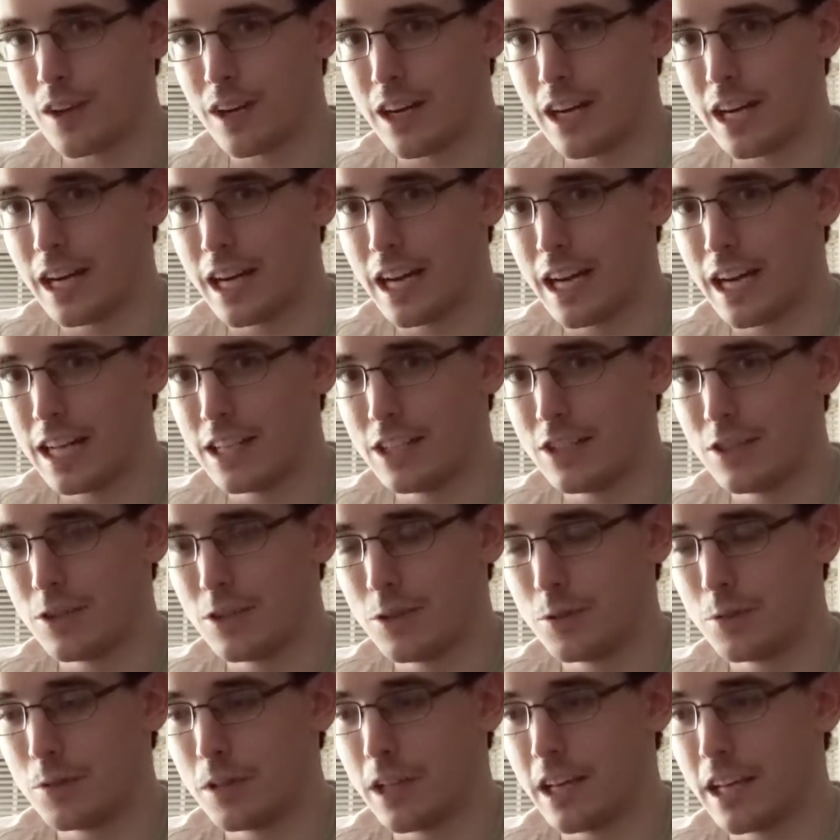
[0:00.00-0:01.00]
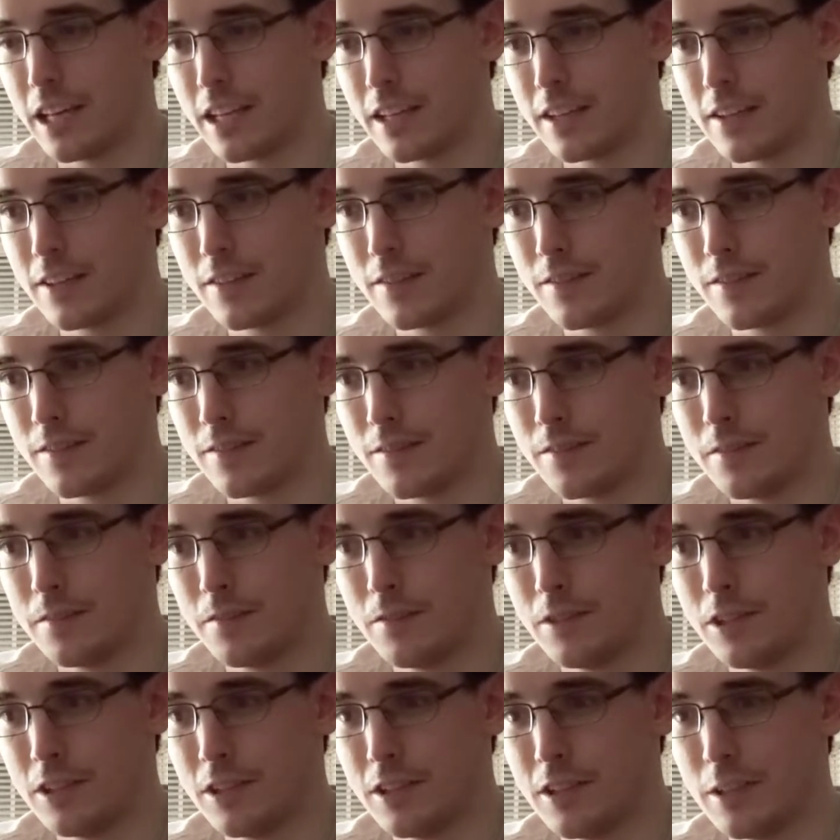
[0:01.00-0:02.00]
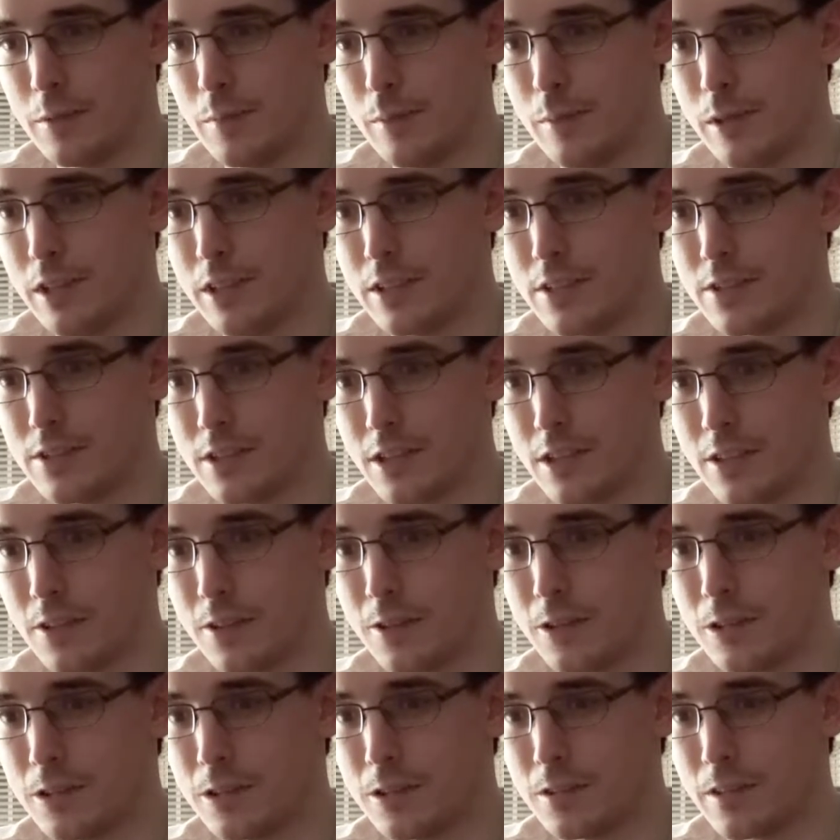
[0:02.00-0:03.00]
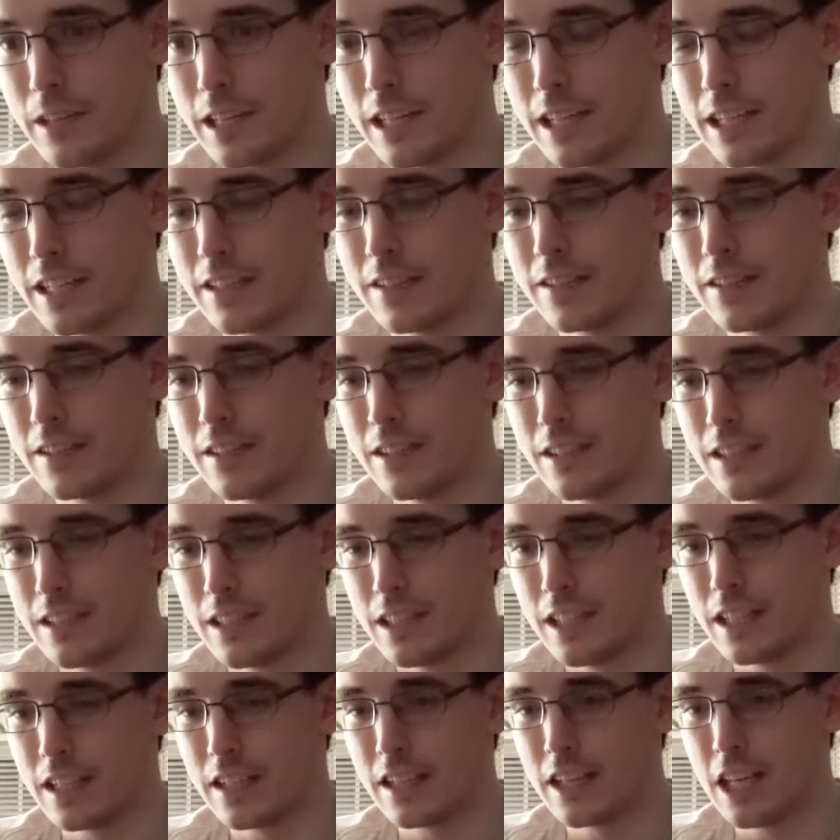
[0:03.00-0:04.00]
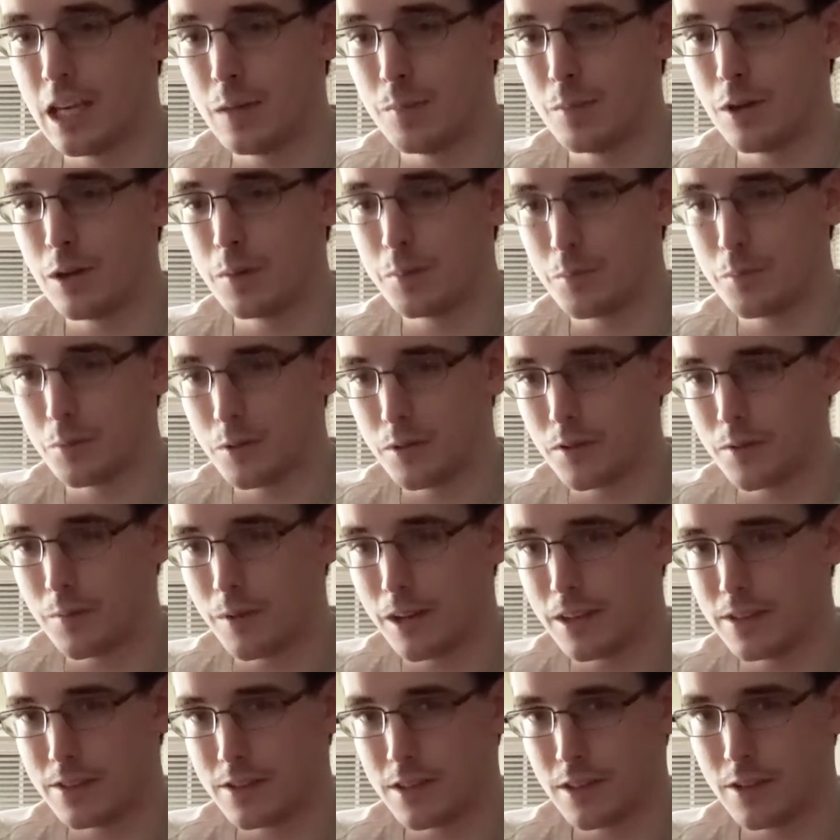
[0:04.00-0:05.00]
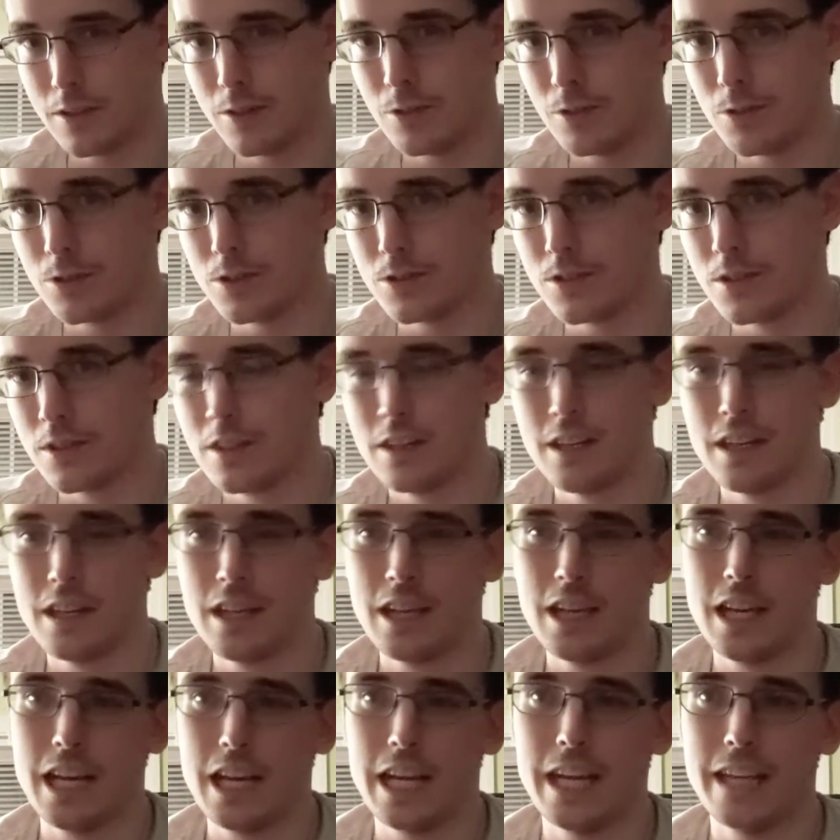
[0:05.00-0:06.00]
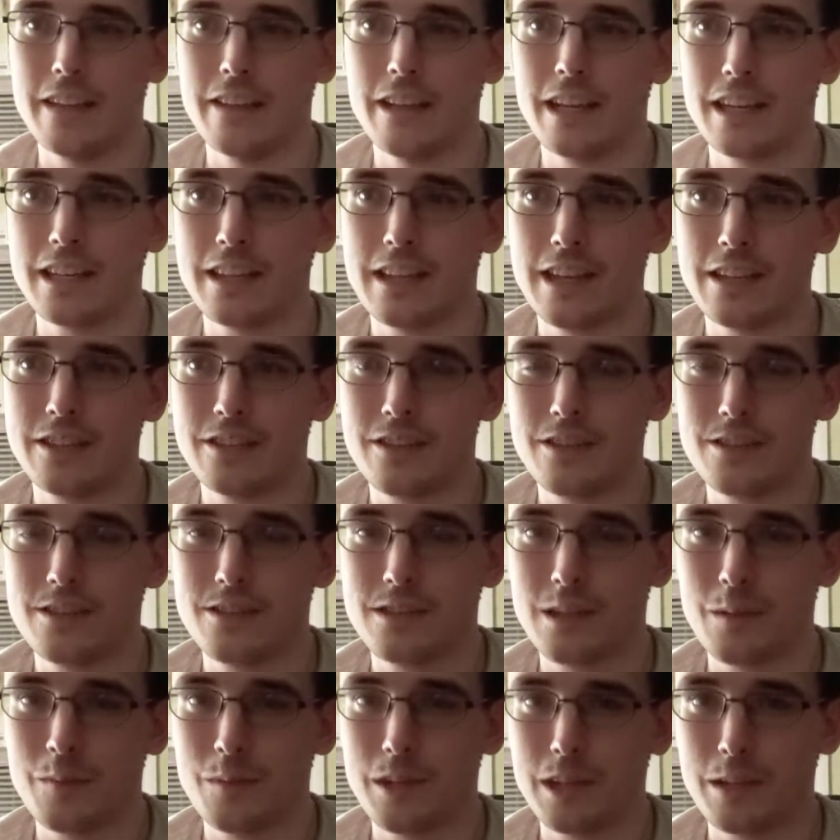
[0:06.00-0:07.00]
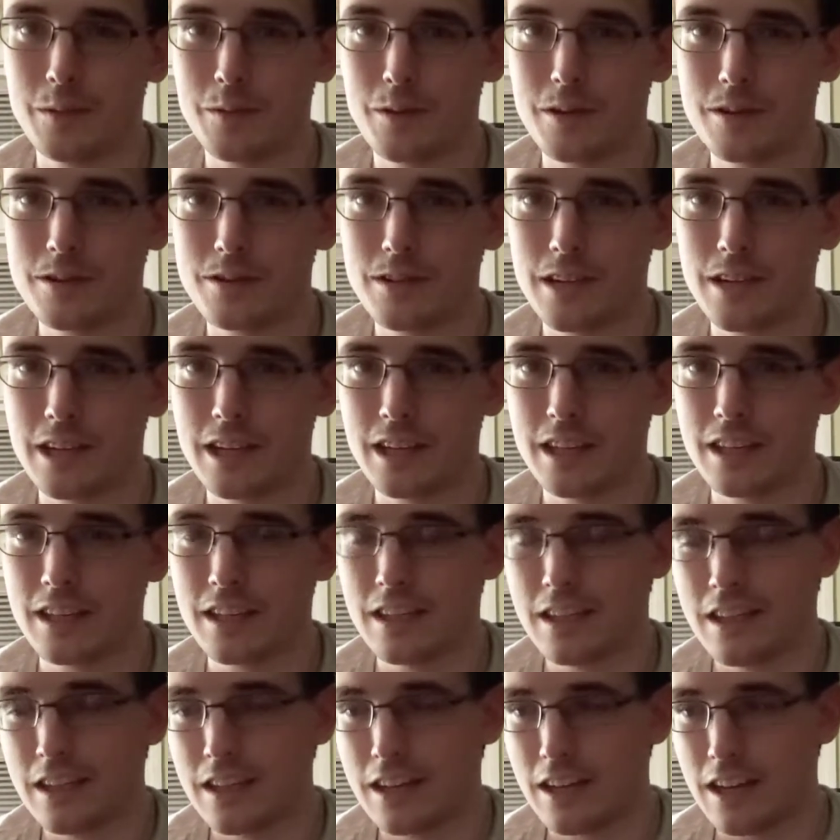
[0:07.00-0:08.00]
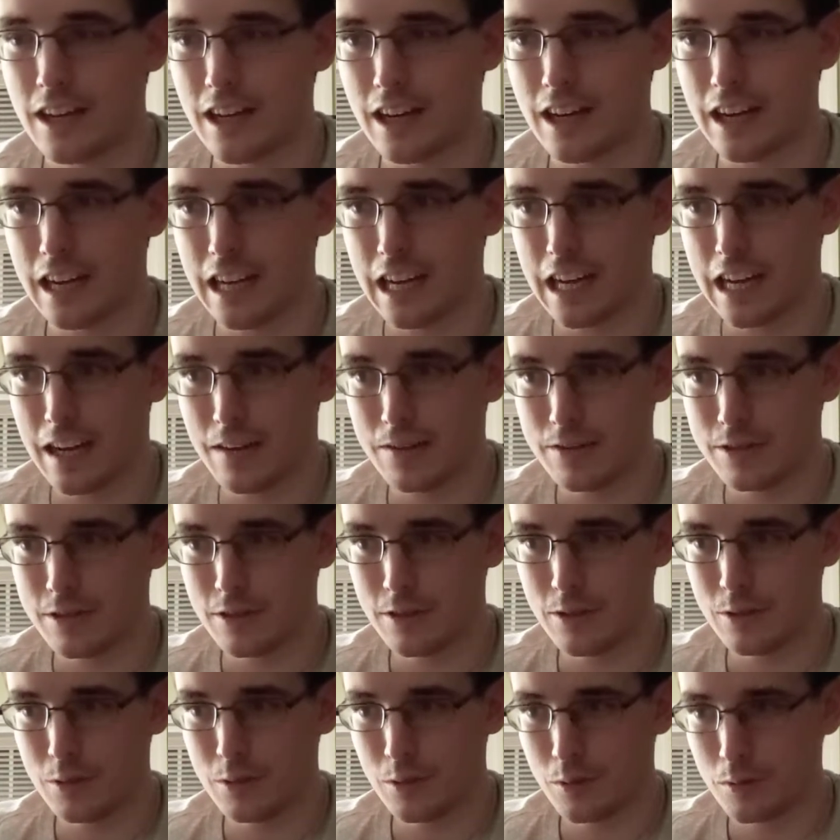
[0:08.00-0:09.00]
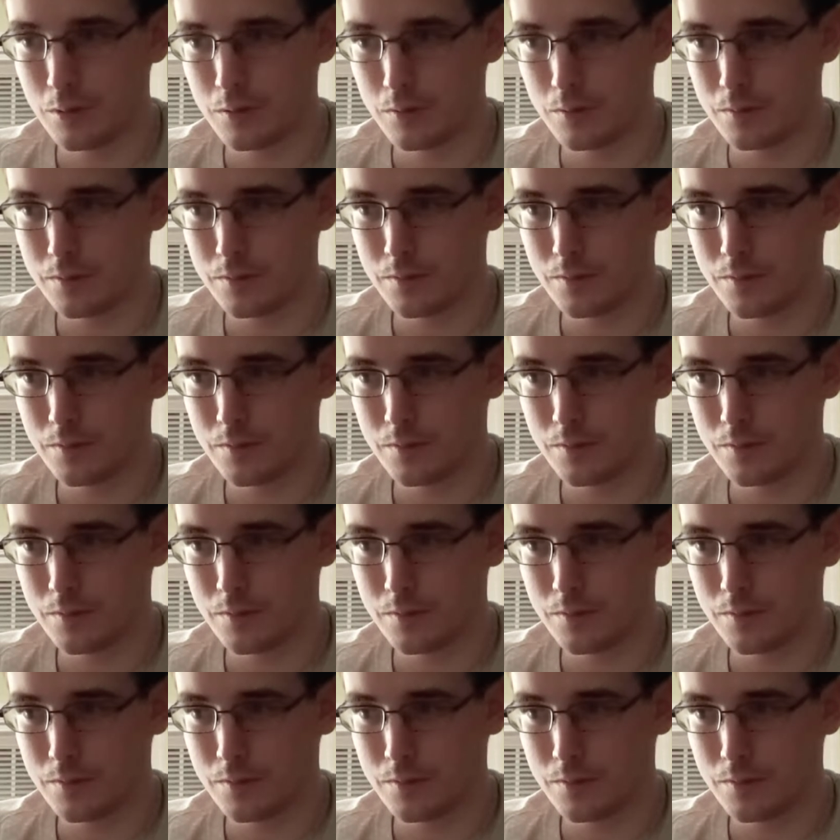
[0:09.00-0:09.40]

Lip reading: I had to like really be skilled, like and keep up with my skills, and like that's just something where it's like I have to